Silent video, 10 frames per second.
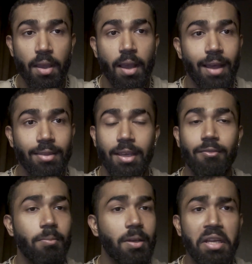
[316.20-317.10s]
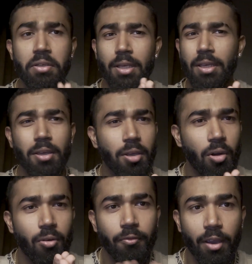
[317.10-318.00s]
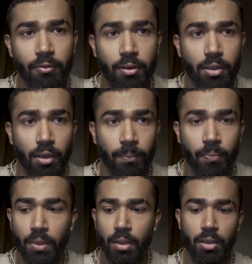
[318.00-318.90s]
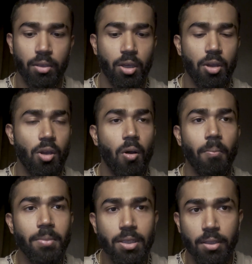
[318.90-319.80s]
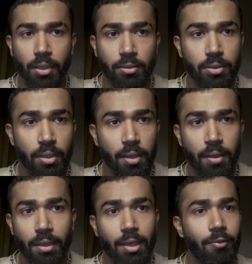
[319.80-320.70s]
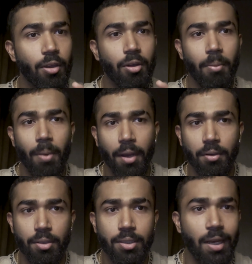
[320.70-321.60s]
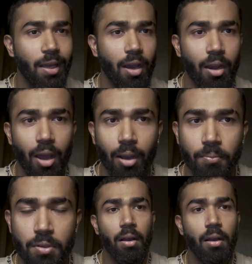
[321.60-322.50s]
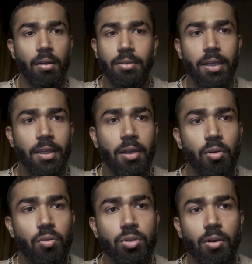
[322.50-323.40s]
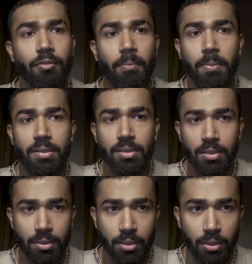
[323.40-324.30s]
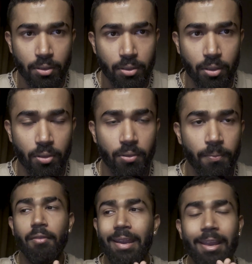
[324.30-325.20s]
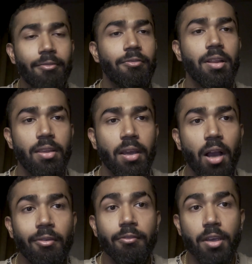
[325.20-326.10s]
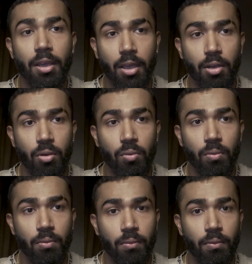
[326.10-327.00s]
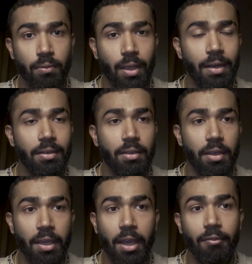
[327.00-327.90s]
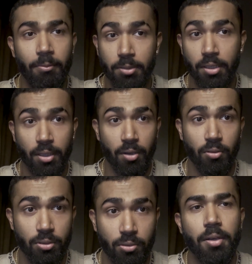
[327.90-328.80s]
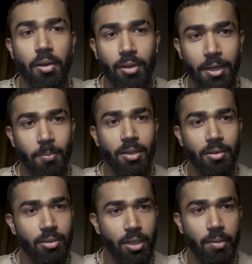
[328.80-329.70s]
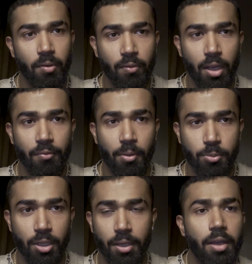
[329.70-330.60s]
and they will be like taking care of everything, your meetings, giving you reminders, setting alarms, taking notes of your business needs, you know, everything a VA can do that AI website can also do. Now let me tell you the name of that website.